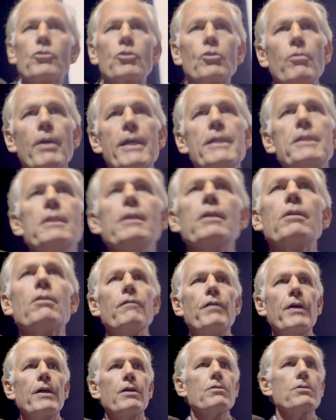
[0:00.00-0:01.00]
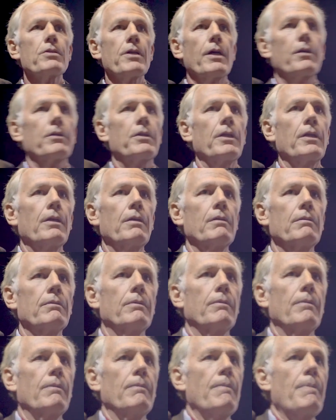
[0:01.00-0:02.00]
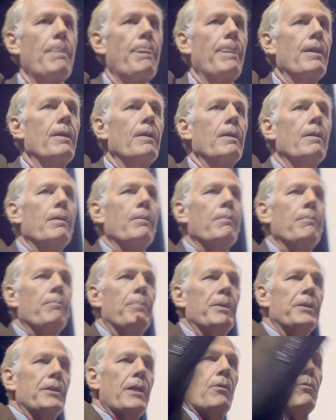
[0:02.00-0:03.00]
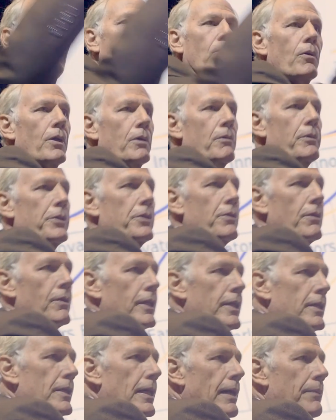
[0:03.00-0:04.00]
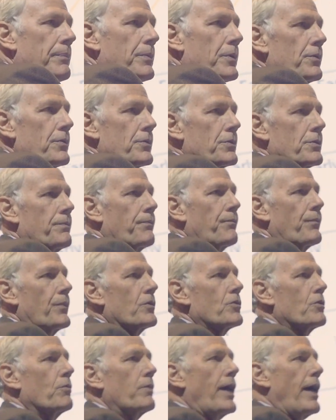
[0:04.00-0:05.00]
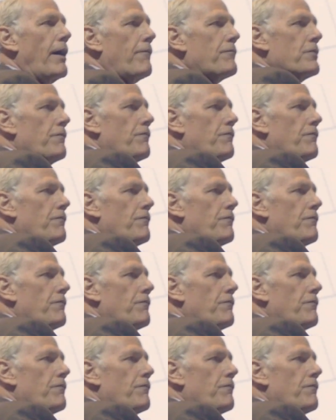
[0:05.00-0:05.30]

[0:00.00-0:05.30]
crazy innovators out there, but they will work with the early adopters. So we have to